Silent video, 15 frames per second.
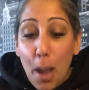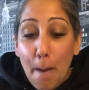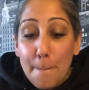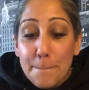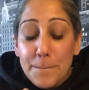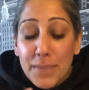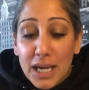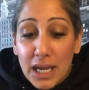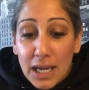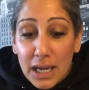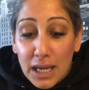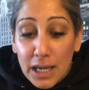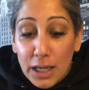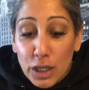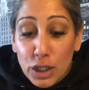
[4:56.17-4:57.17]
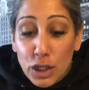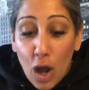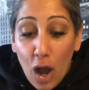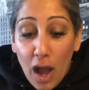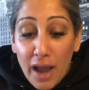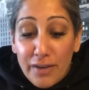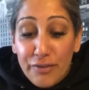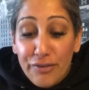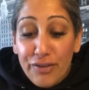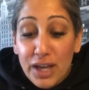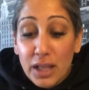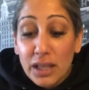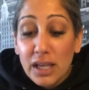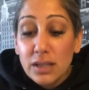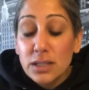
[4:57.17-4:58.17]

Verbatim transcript: me not feeling